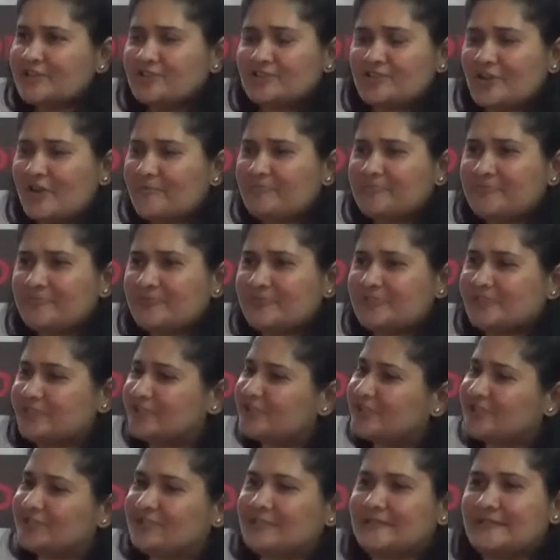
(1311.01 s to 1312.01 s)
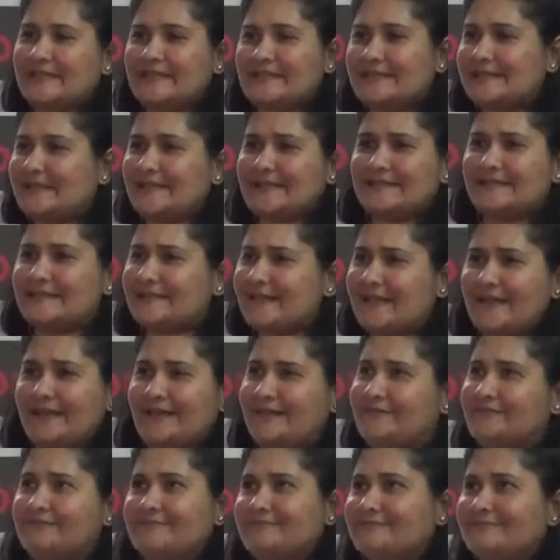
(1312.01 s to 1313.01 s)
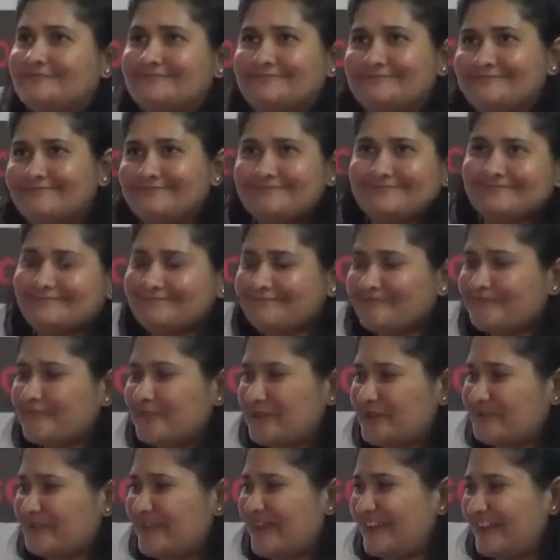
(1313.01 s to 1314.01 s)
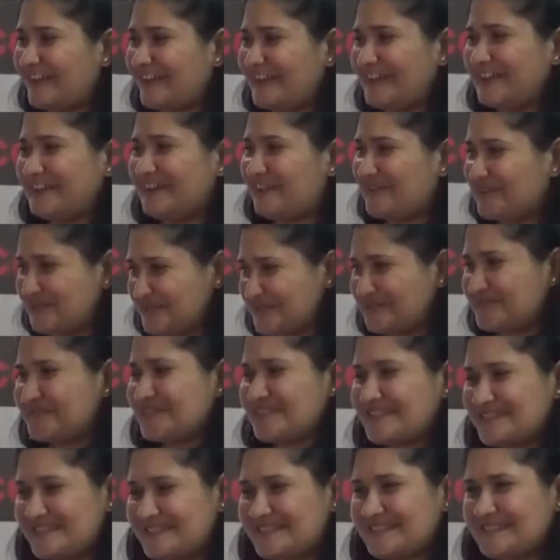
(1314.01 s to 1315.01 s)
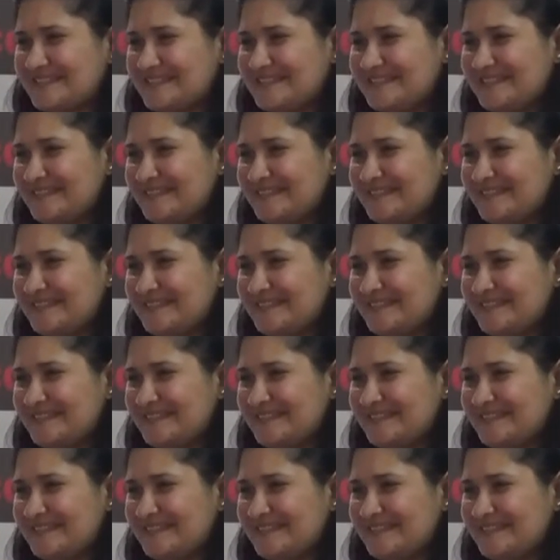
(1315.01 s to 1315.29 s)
top position and then saying, what am I gaining out of this?